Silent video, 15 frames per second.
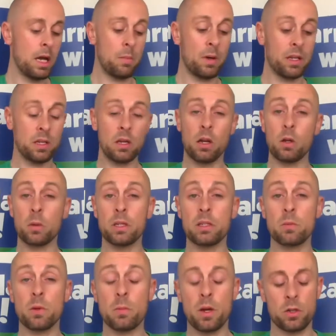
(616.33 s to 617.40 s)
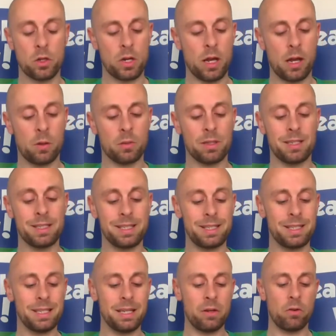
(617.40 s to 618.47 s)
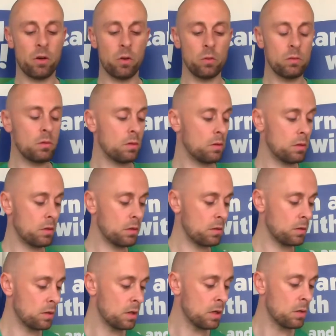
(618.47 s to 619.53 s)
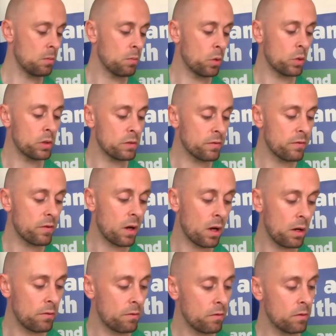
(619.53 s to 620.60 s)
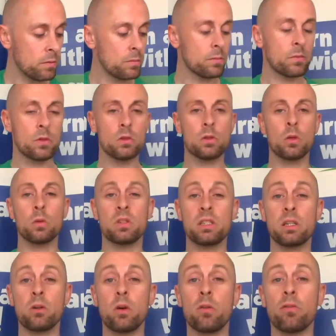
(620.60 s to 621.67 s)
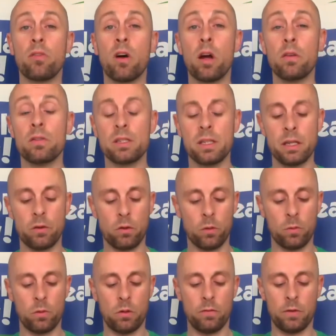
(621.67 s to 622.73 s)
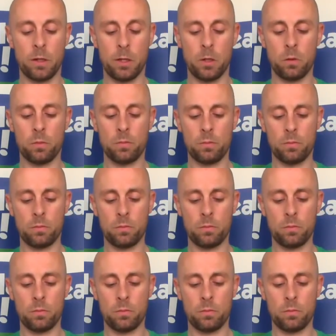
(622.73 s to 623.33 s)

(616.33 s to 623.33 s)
My yellow needs to be measured out at 0.5, so 0.50 of yellow.